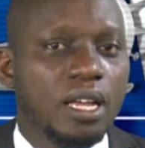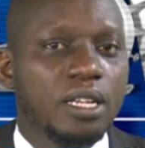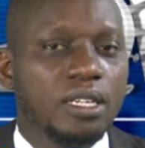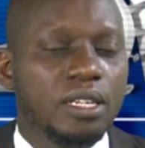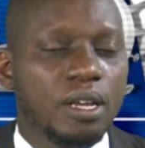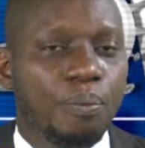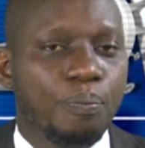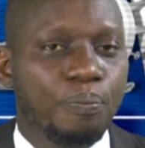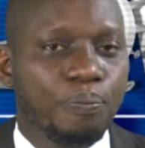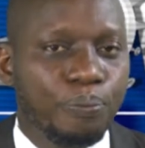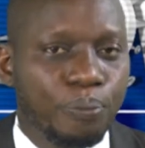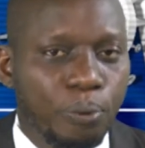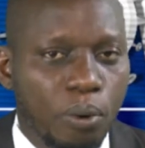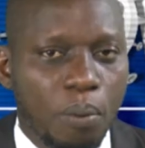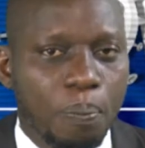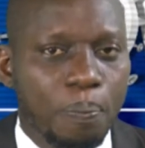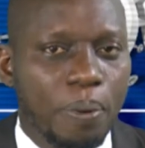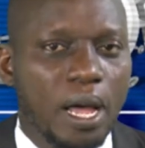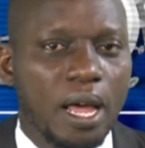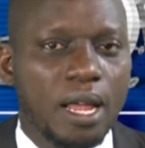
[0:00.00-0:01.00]
the
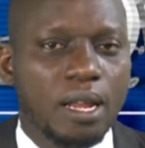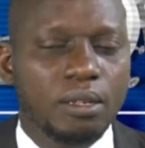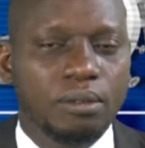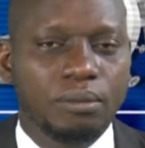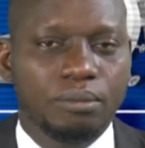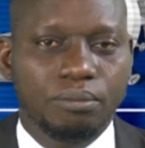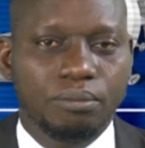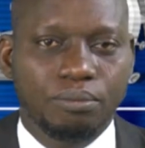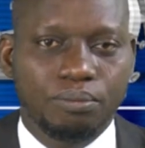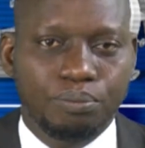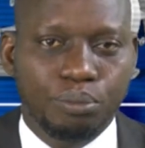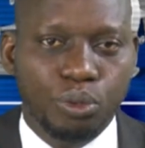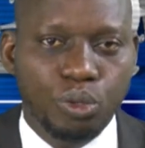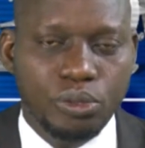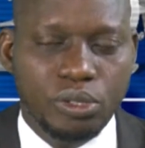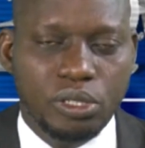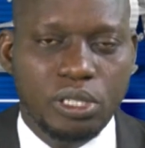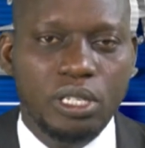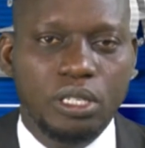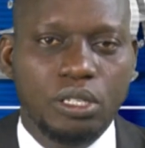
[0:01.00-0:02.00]
proper
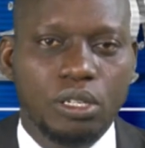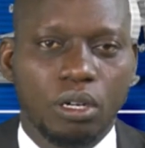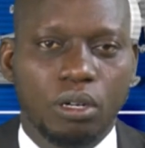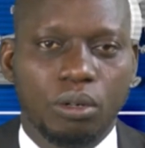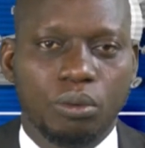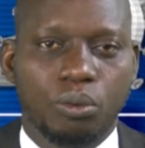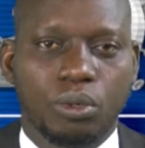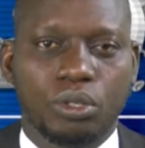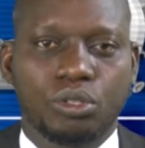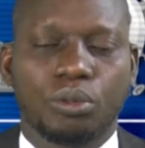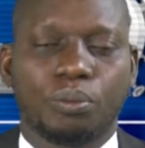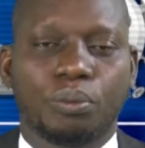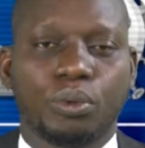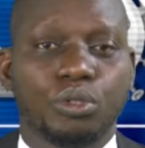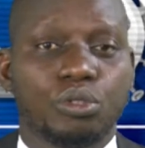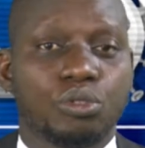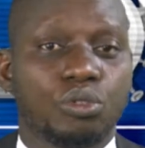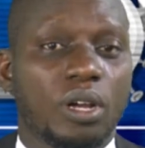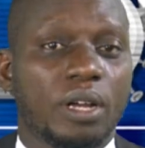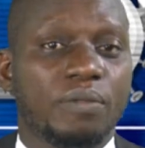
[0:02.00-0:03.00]
procedure was
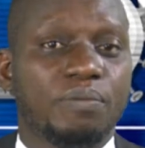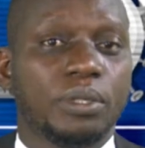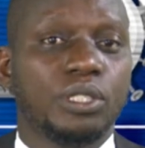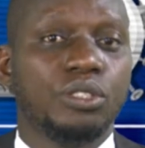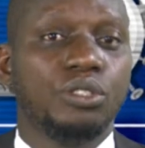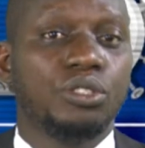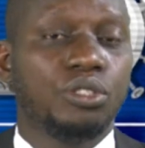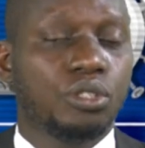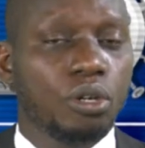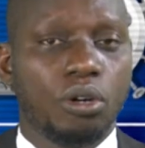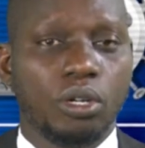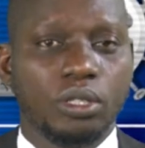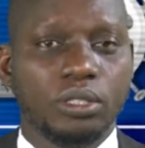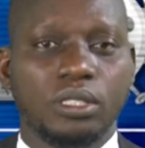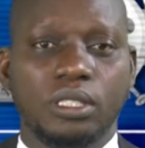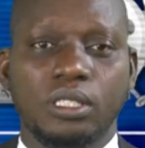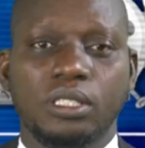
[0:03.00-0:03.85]
supposed to have been done,